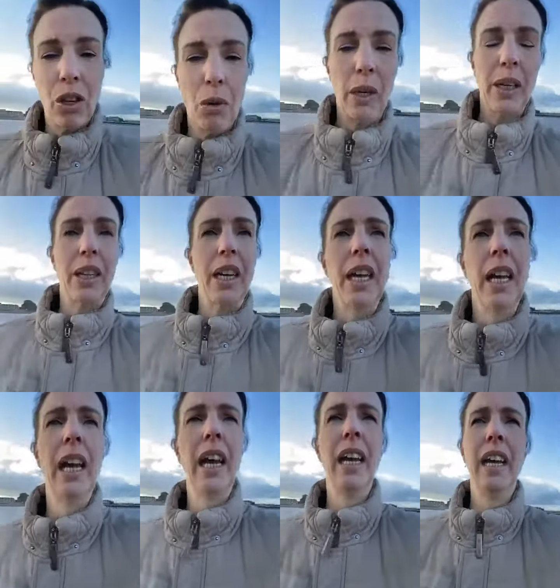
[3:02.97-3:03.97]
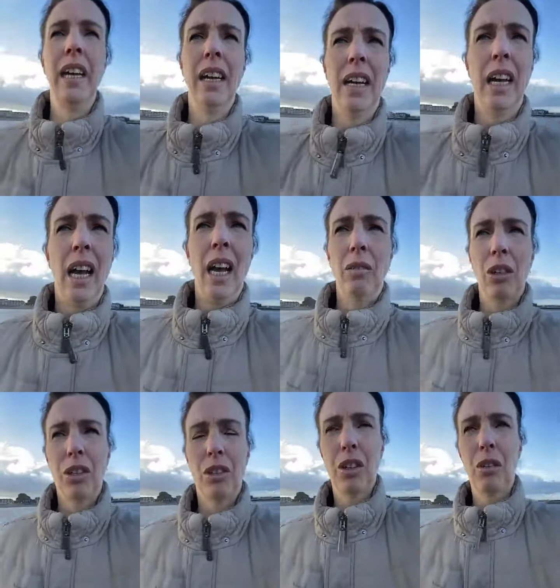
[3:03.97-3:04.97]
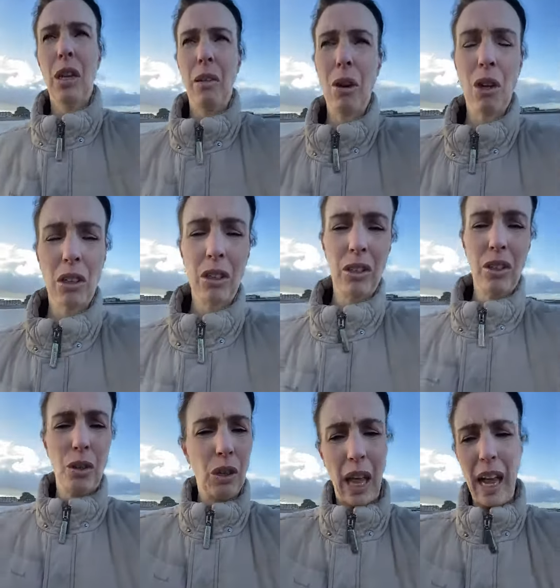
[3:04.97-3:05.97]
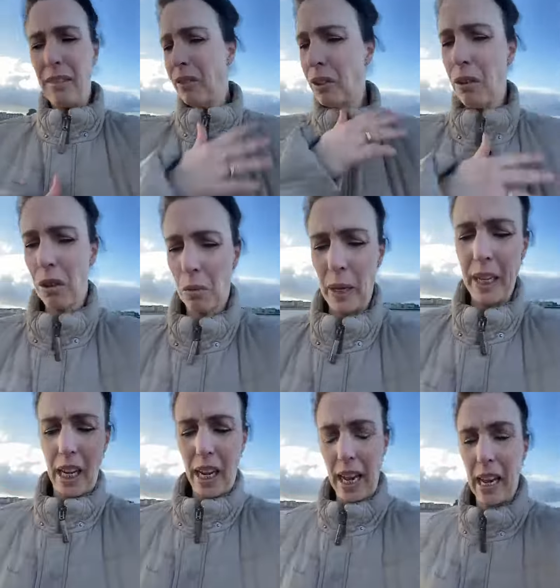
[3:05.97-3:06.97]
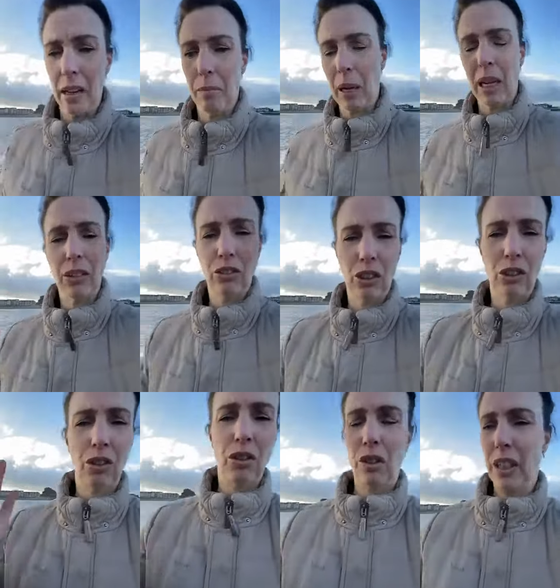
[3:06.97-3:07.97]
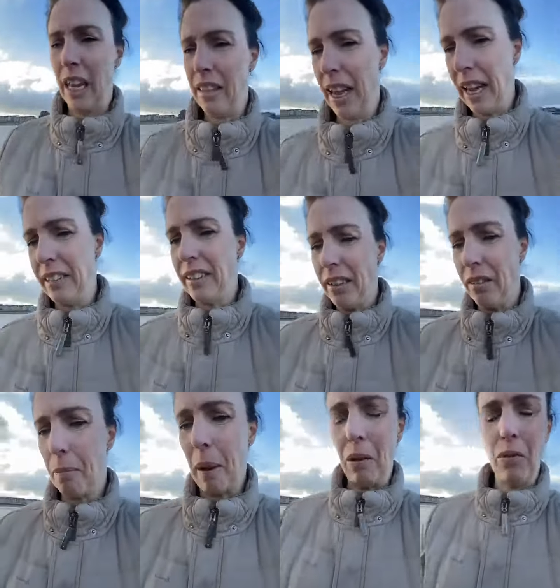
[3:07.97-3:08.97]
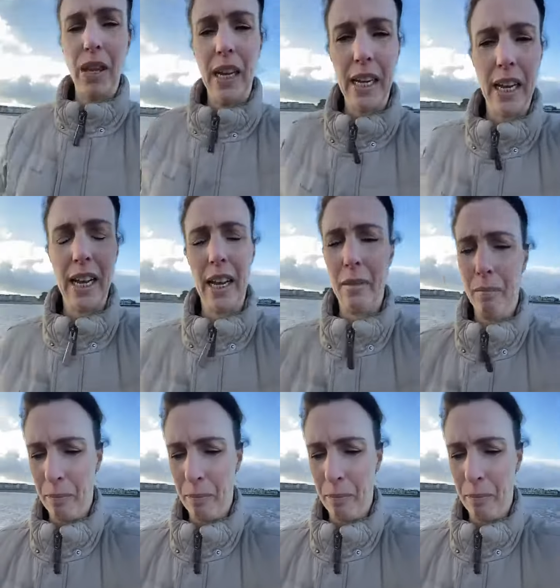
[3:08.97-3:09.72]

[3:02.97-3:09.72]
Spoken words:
So I'm not going to do lives through the week again, because you sort of get the idea about the